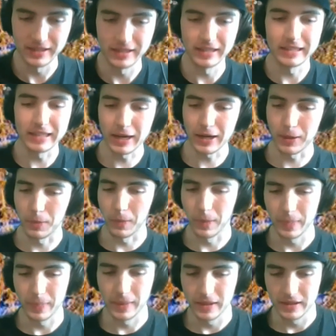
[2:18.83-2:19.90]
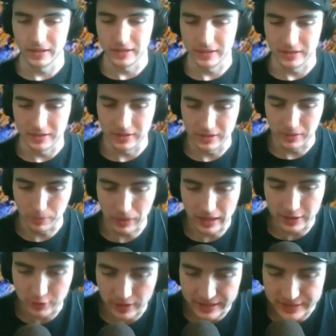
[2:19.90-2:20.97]
yeah, by
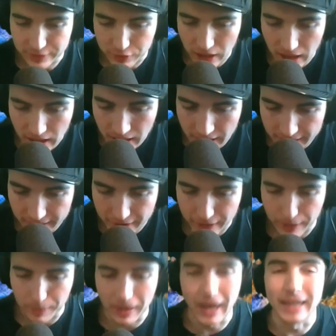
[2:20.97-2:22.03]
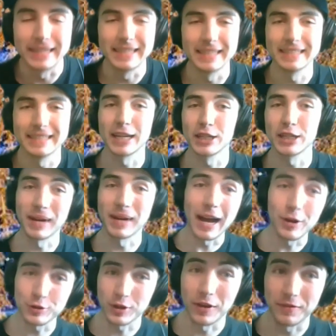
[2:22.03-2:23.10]
the grace of God, I didn't catch my
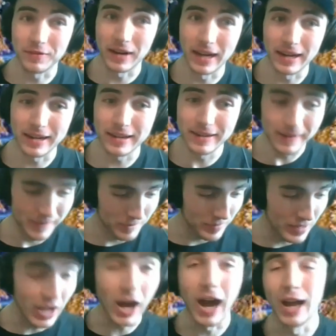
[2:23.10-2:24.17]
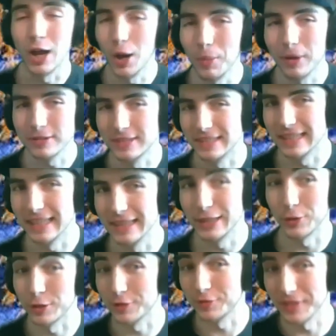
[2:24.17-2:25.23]
house on fire. I almost did.
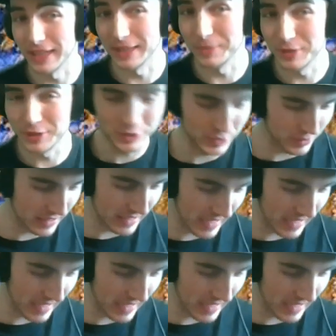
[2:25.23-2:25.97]
There was flames shooting